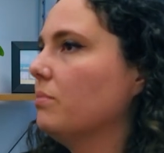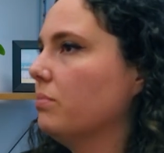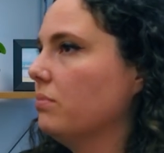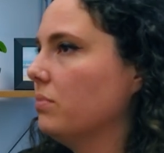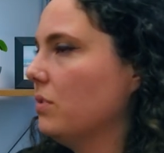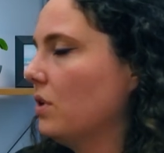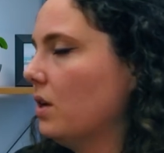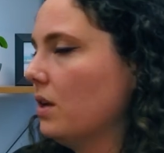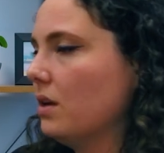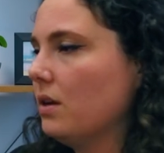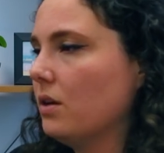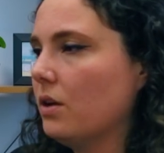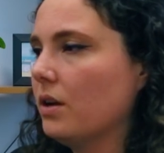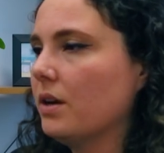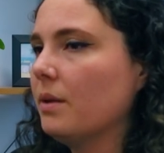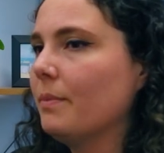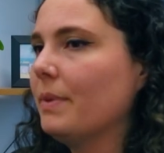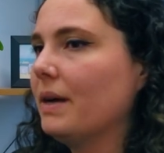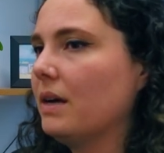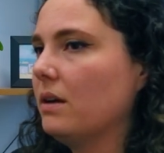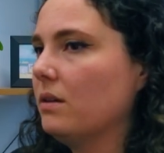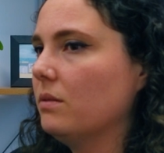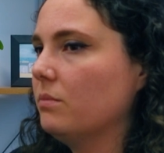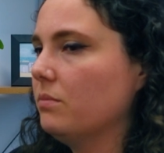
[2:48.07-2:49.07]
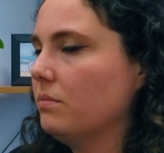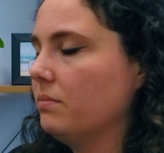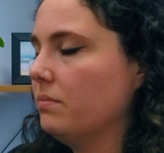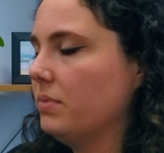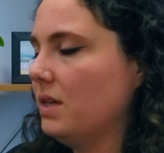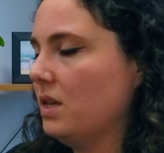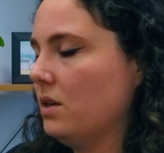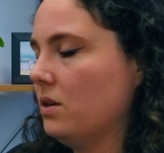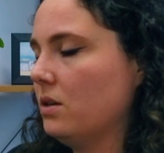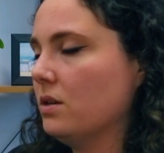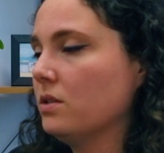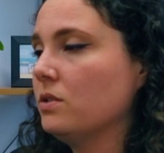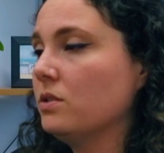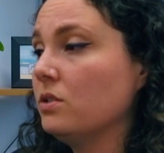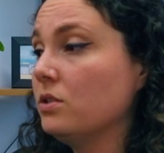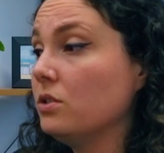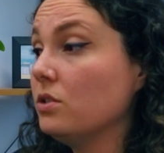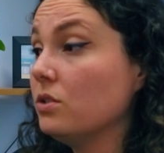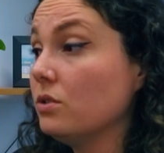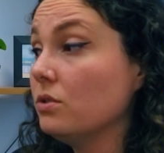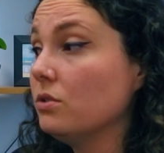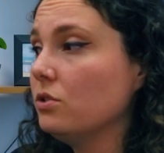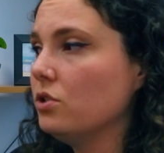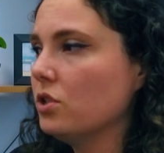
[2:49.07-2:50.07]
not about being asked to
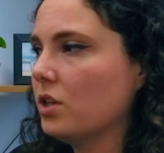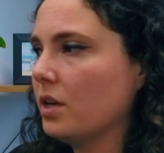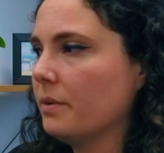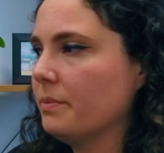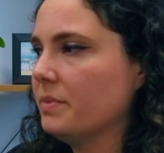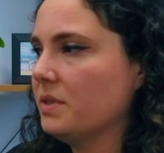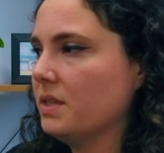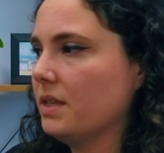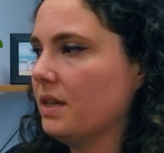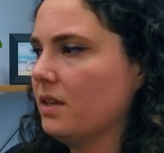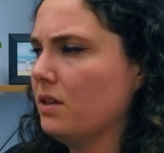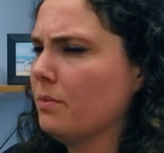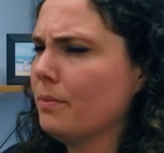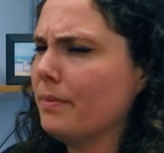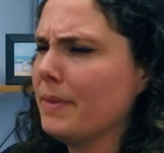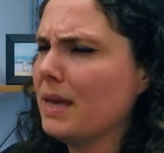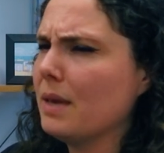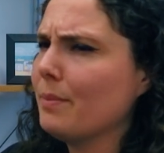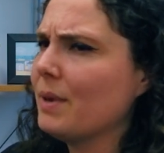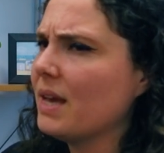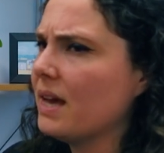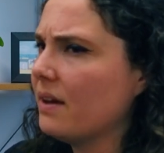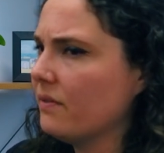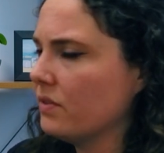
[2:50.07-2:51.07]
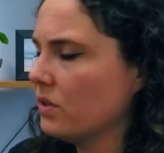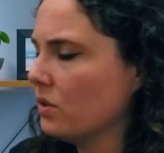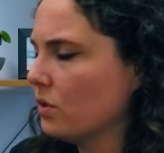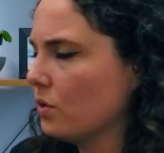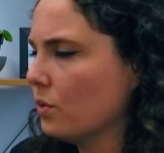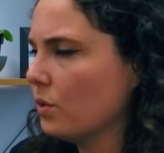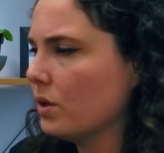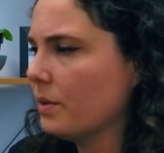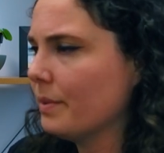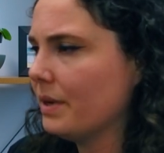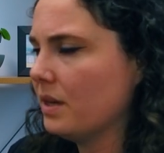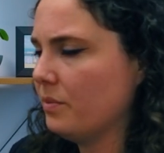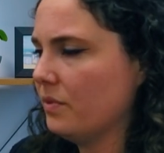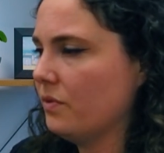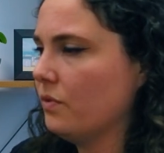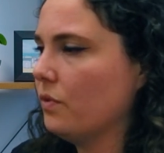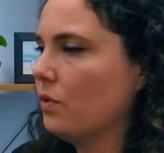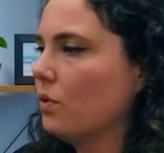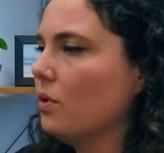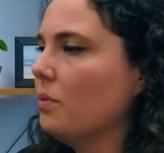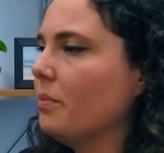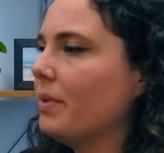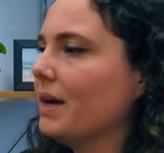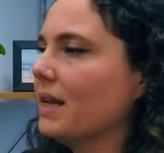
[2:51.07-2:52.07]
do jobs that you maybe haven't thought about
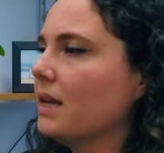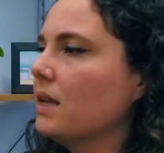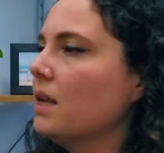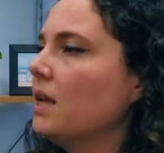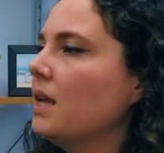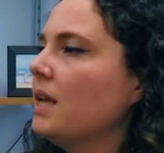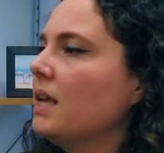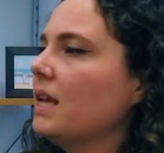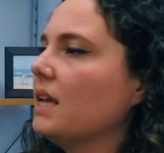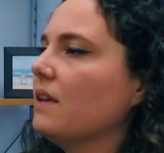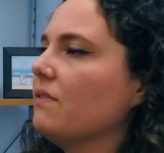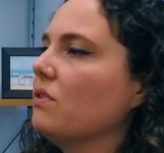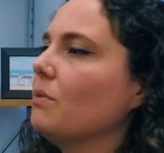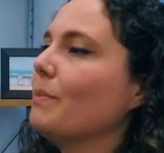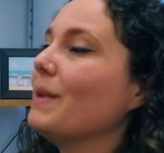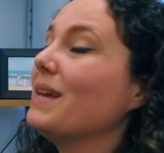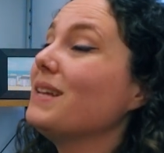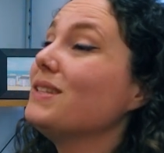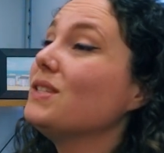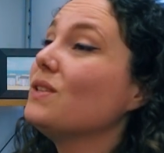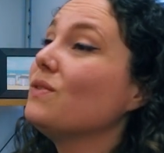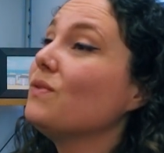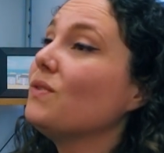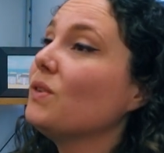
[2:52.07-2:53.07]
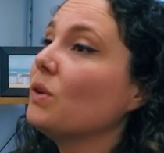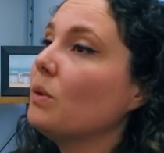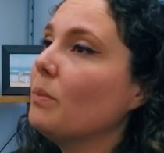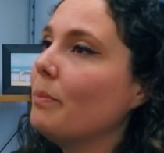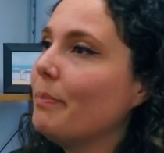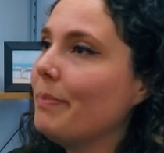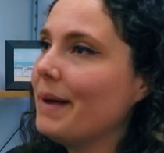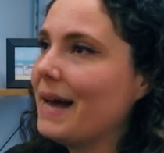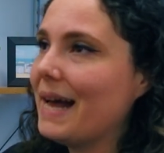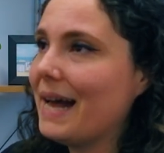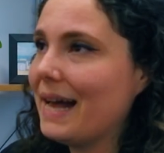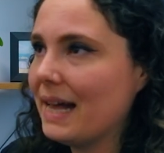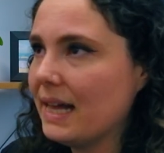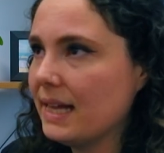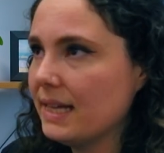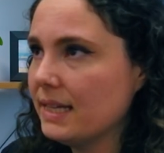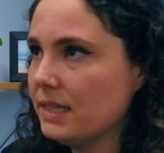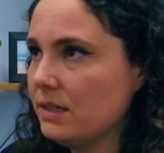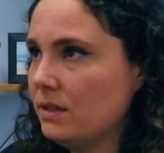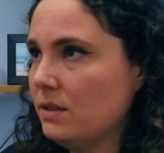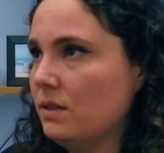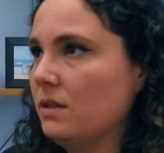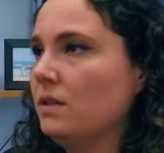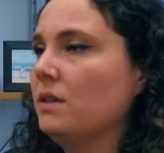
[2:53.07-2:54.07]
before, but if you're made to feel
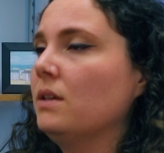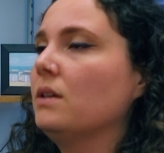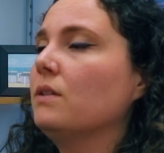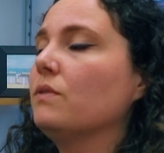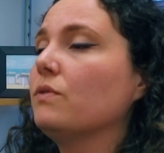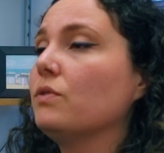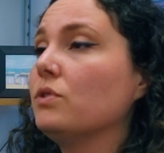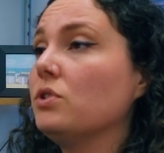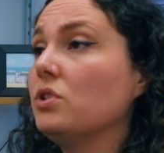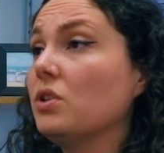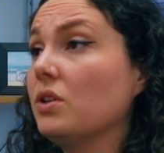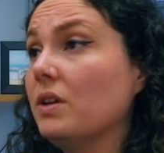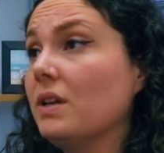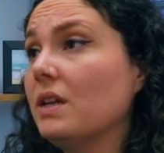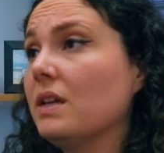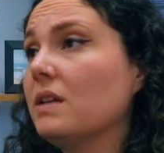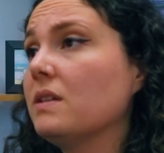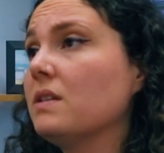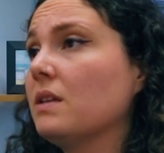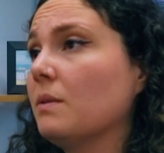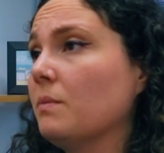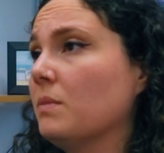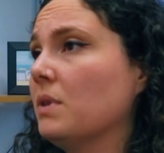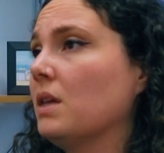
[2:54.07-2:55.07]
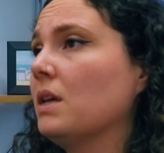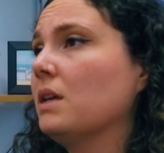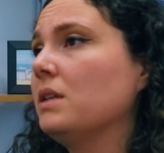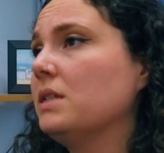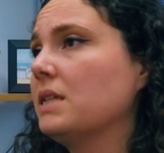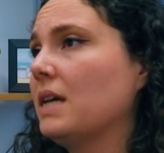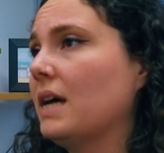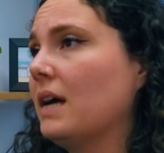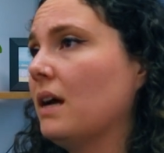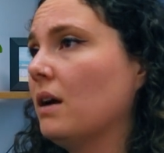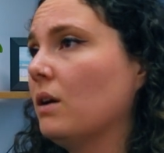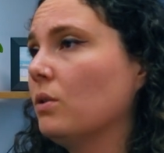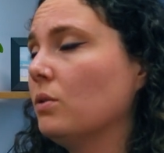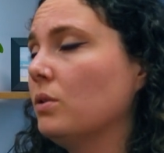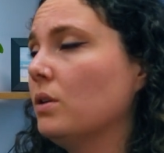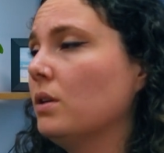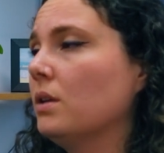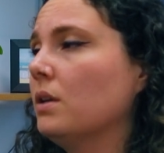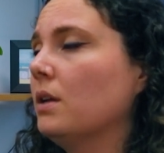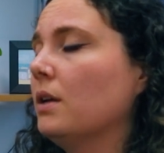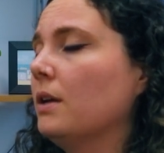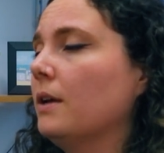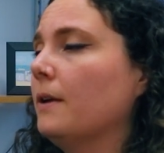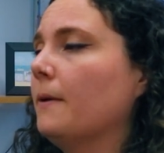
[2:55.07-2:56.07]
bad for turning something
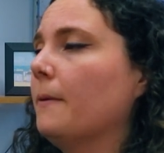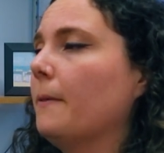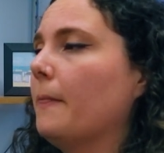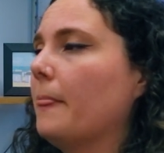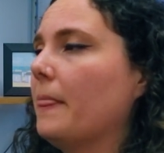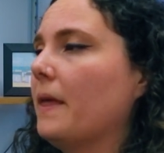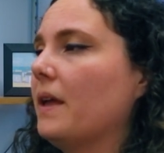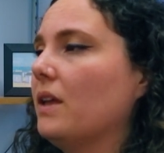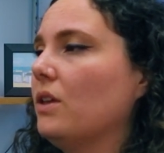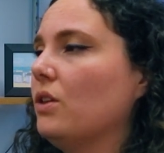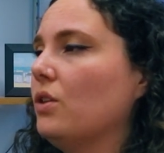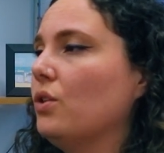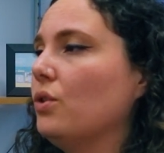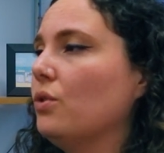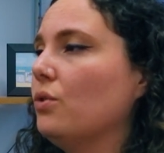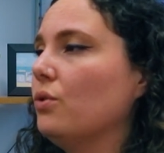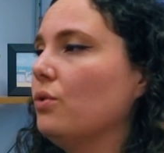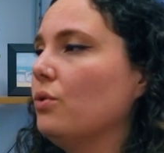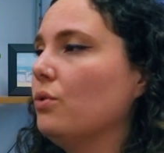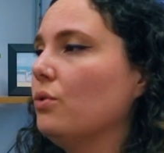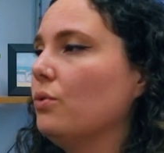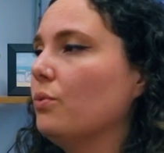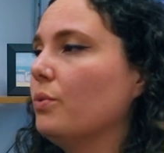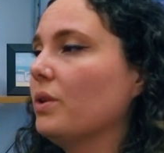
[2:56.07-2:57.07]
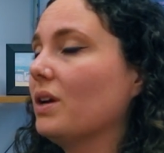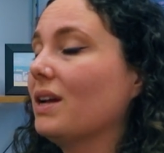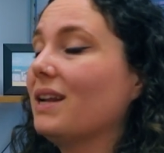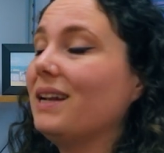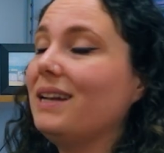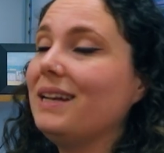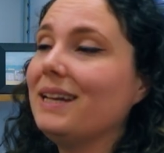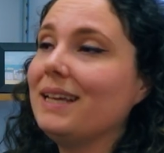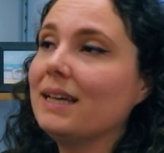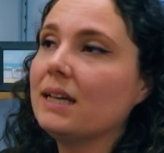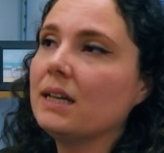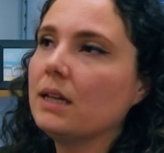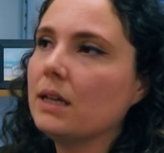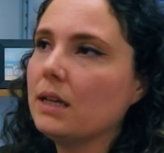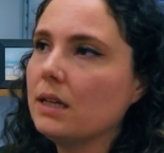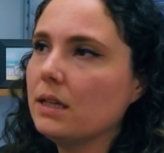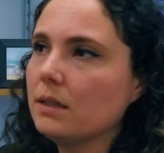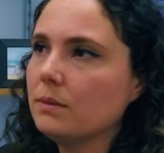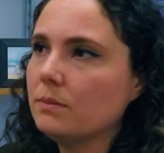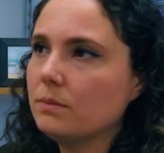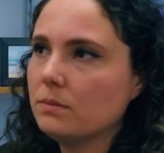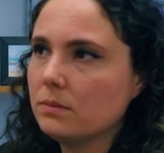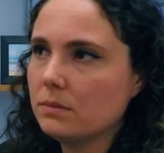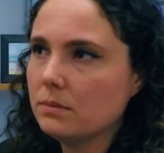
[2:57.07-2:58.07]
down that you were
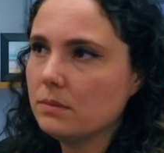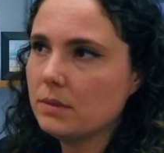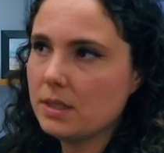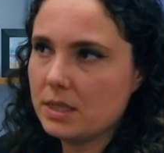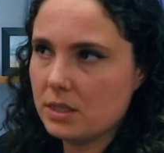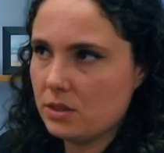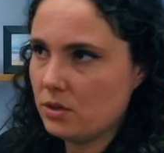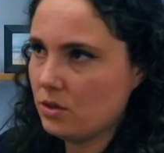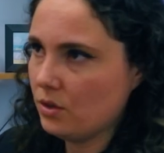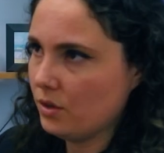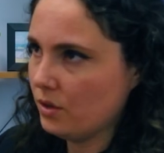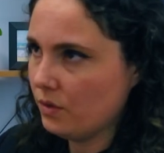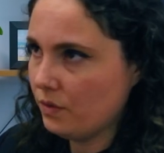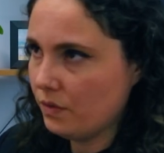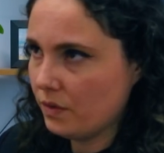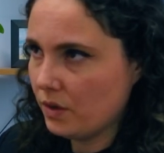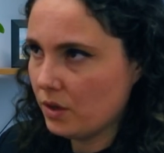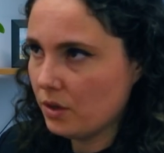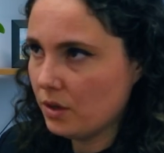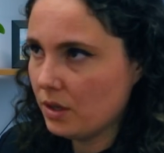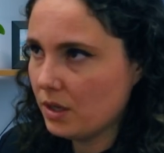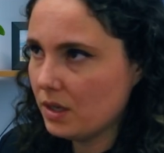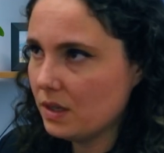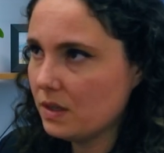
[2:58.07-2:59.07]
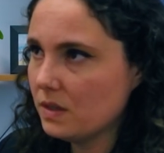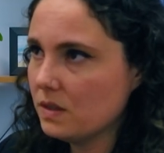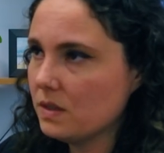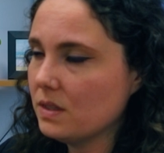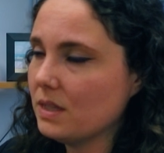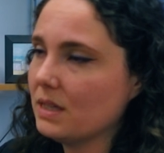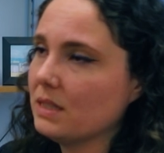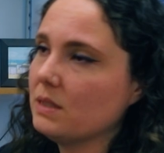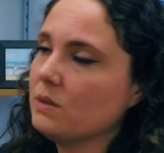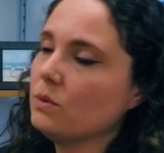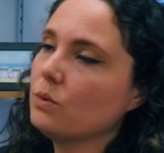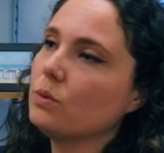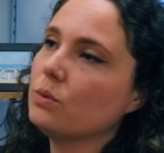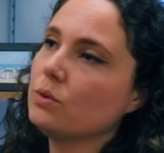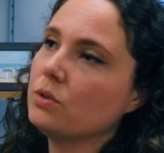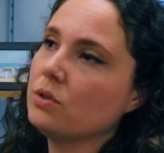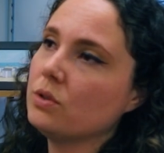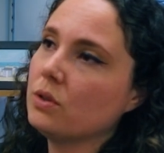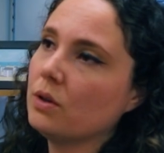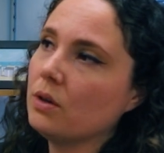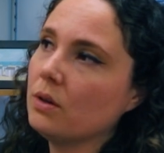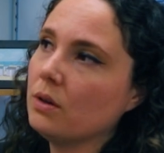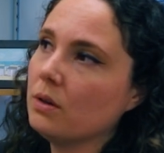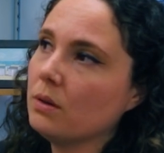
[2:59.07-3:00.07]
clear is not your focus, that's
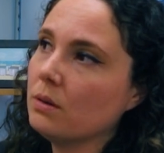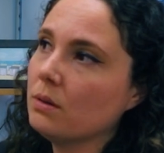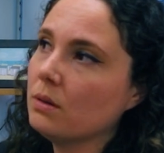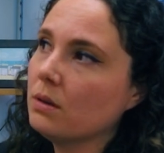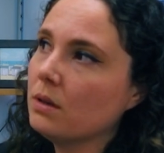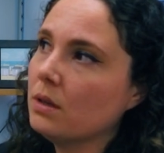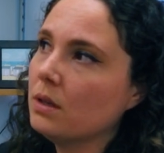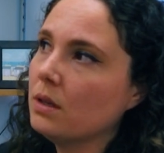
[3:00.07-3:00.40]
also,